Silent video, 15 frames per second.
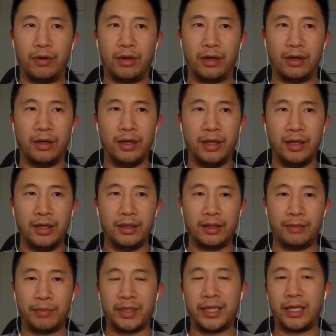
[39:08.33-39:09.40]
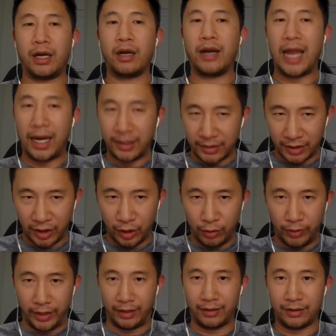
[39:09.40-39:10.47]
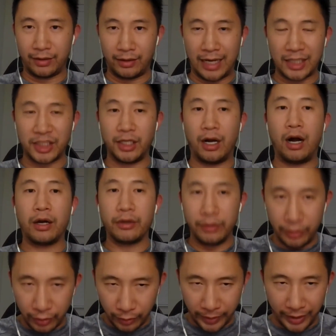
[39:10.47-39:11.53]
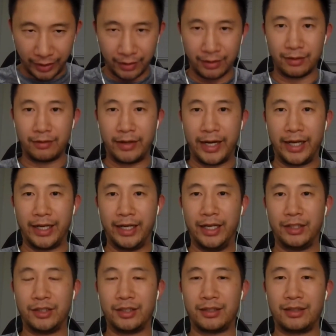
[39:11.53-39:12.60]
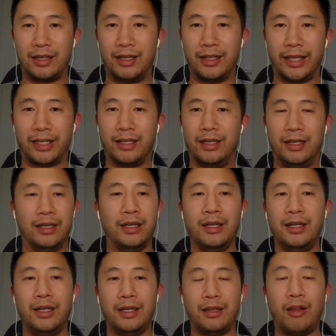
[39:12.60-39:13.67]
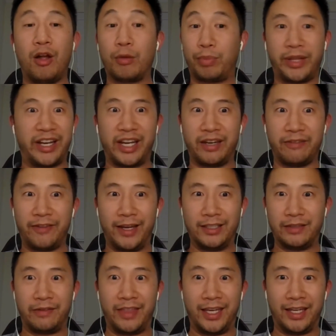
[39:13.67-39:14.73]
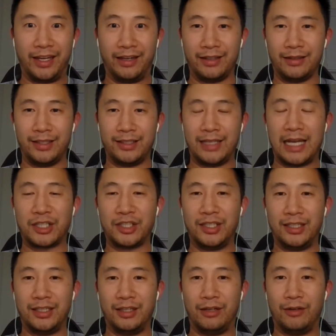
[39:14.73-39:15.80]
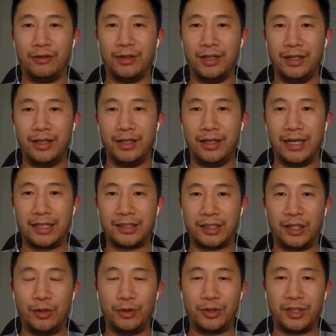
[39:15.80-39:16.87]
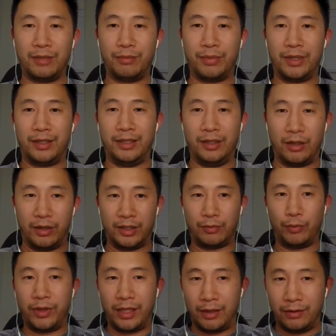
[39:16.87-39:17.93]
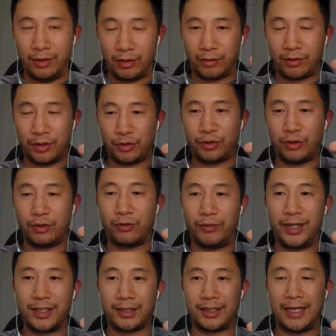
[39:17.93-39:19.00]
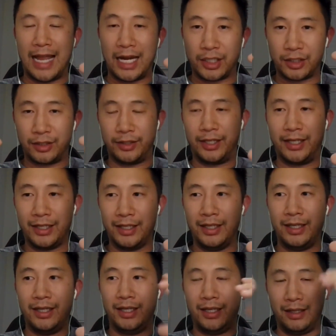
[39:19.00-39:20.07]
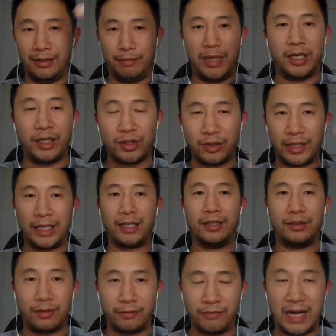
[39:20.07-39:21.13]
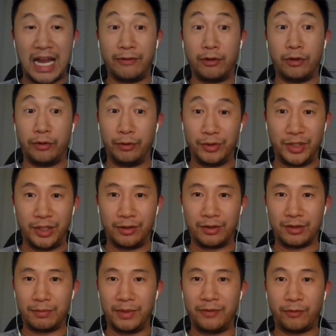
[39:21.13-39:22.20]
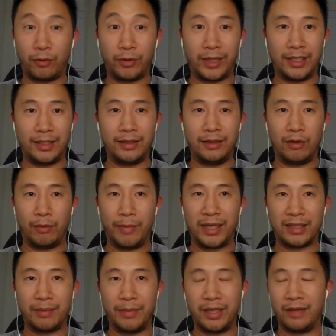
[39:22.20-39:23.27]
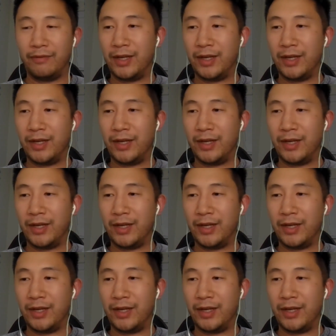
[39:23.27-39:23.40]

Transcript: or that, but they are executing. They actually are doing, right, and it's just not like a long planning phase of thinking. It's actually, execution, but it's with it, controlled risk and actually making sure they can survive all those years before they, make the big